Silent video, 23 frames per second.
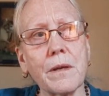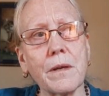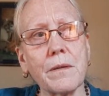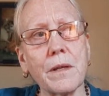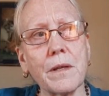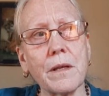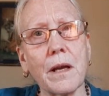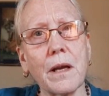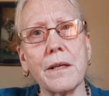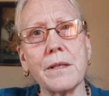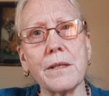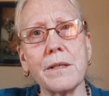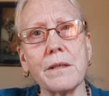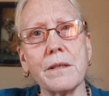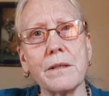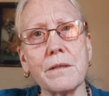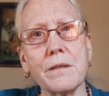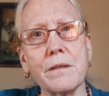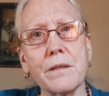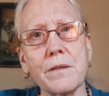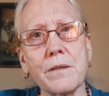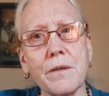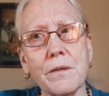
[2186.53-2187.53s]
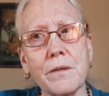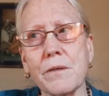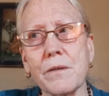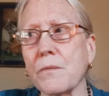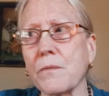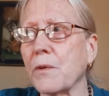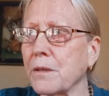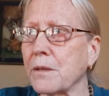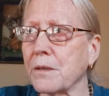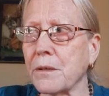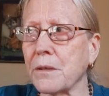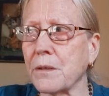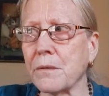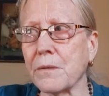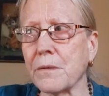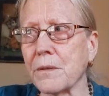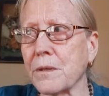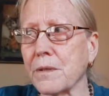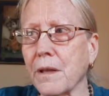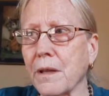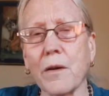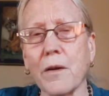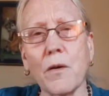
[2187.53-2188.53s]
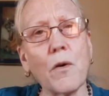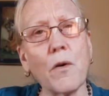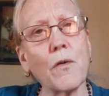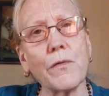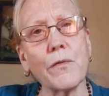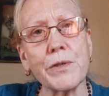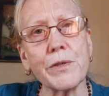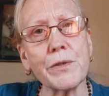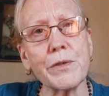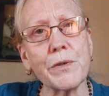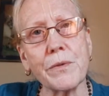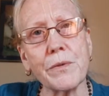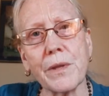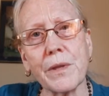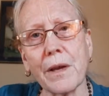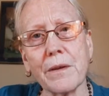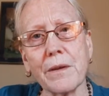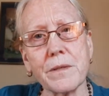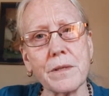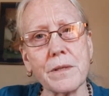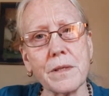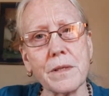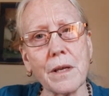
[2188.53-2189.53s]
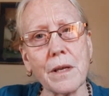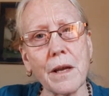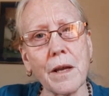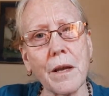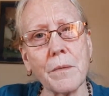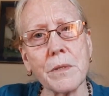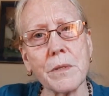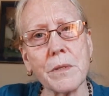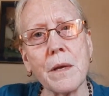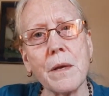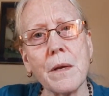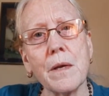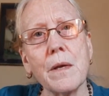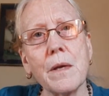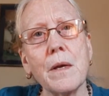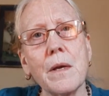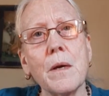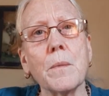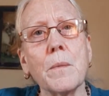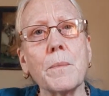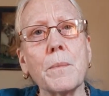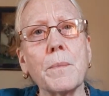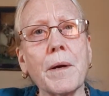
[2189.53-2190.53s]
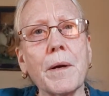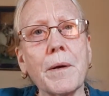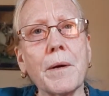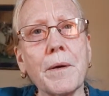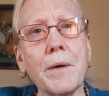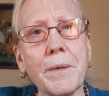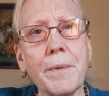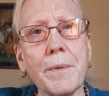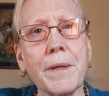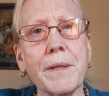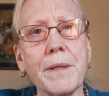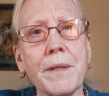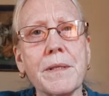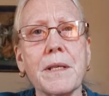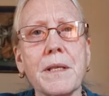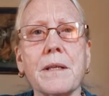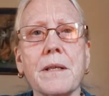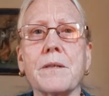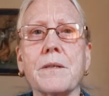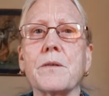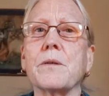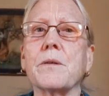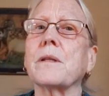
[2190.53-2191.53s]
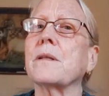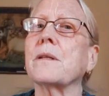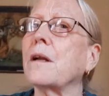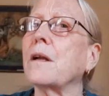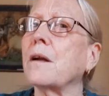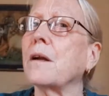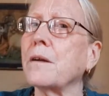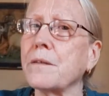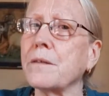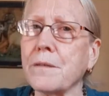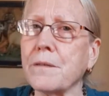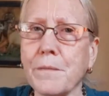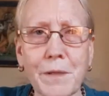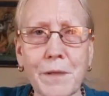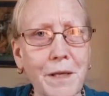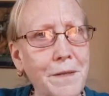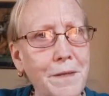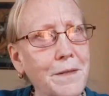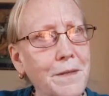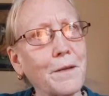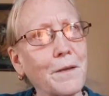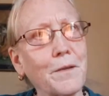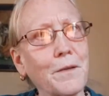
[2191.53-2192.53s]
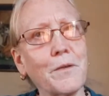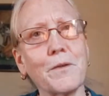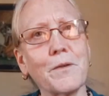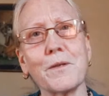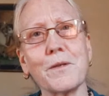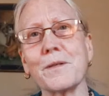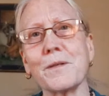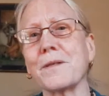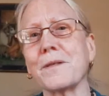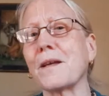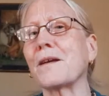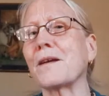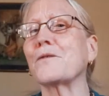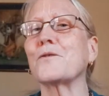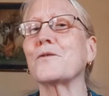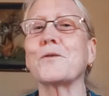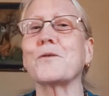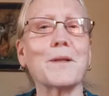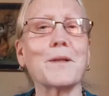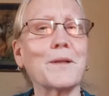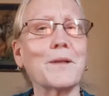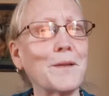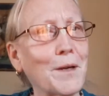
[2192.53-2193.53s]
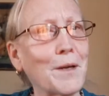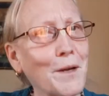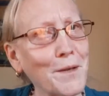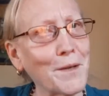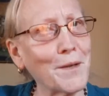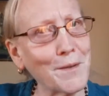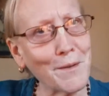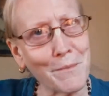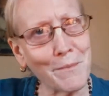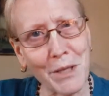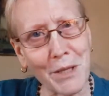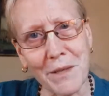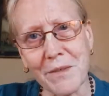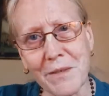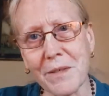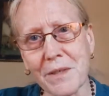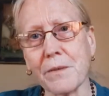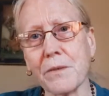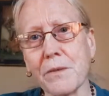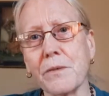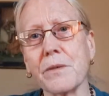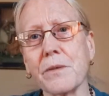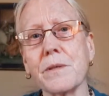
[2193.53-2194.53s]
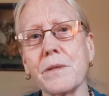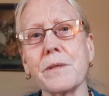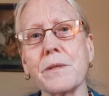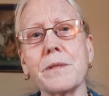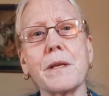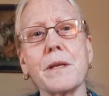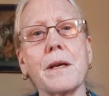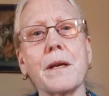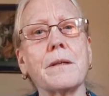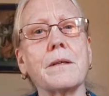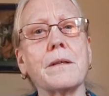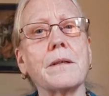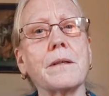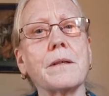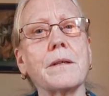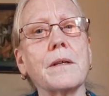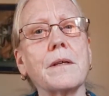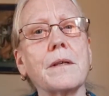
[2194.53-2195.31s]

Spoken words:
I think I did a search once, it was like over 2000 times. Prabhupada said, Srila Narottama Das Thakur said, Srila Narottama Das Thakur said.